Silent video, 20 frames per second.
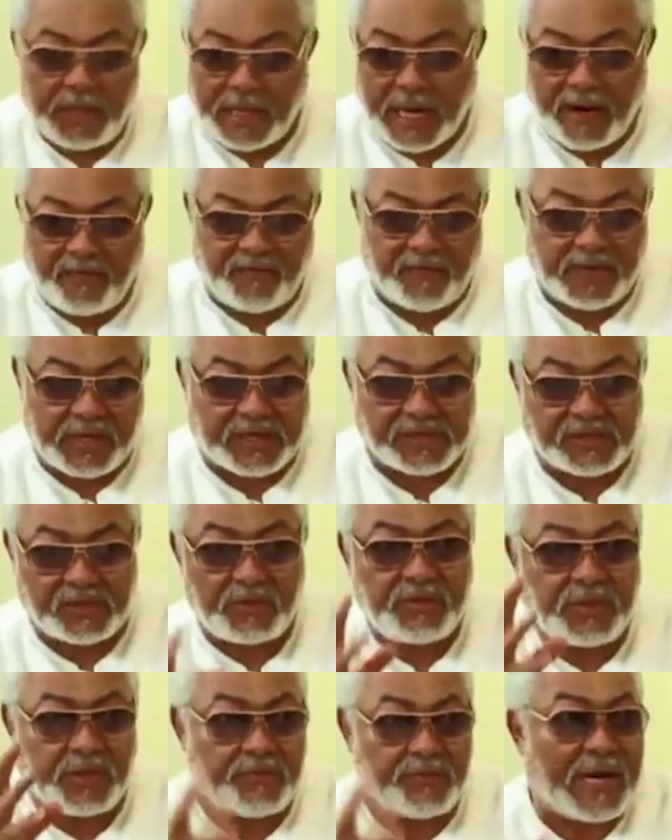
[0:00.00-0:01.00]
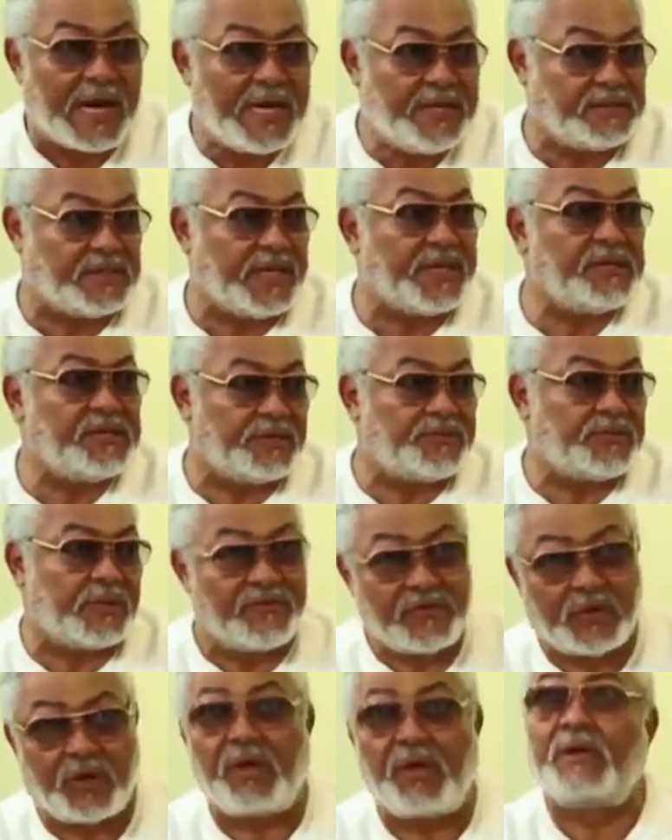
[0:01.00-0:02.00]
Africa's on the rise, etc.
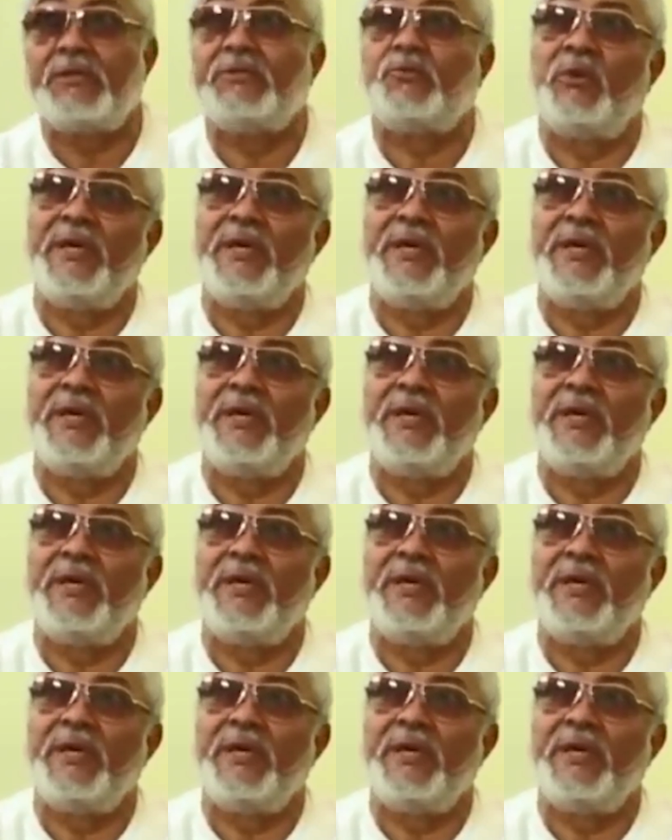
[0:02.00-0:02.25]
Of course,